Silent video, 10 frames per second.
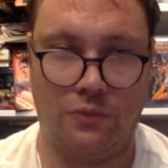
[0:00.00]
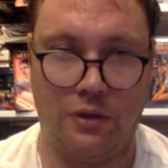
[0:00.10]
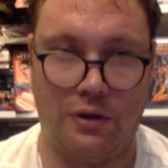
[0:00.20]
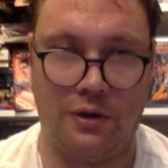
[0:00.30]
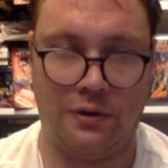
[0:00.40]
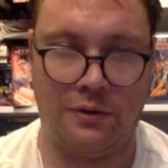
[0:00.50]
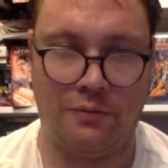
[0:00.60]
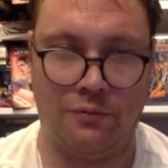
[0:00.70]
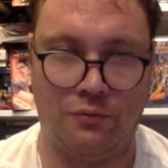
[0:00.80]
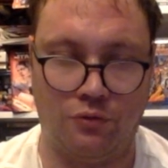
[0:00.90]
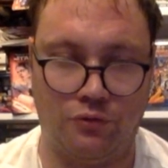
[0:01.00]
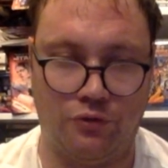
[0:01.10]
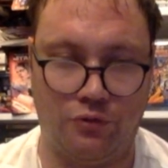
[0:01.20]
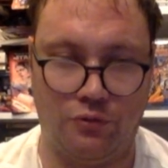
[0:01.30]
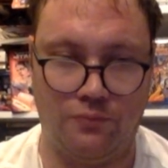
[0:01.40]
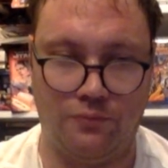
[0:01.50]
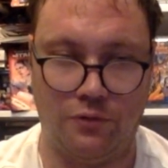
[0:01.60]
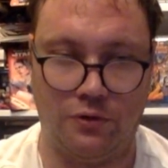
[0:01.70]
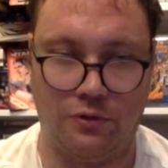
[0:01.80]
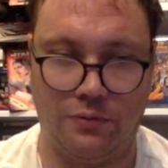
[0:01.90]
and then what I'll do,
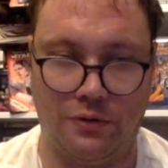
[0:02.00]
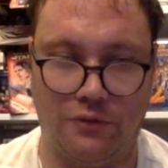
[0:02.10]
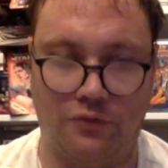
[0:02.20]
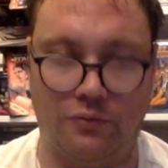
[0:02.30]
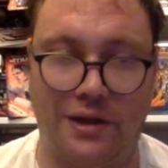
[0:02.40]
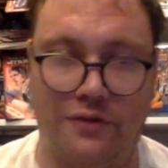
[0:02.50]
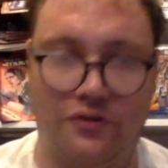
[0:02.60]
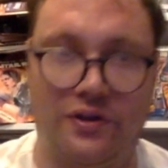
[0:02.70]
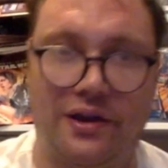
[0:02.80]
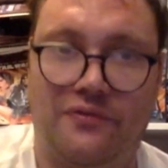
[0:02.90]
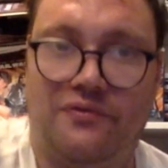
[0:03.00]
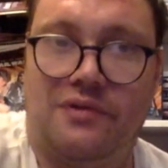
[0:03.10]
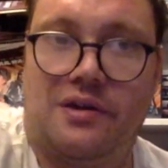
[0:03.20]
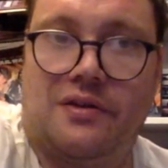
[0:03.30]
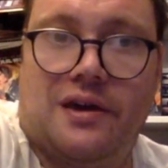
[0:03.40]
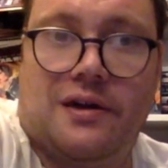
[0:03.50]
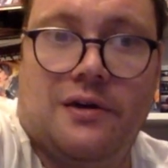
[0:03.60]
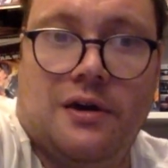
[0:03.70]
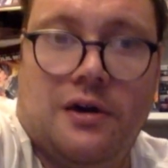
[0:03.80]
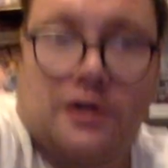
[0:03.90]
so we'll balance the figure there,
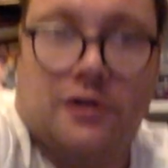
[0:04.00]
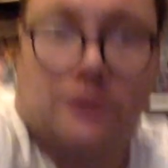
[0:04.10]
and I'll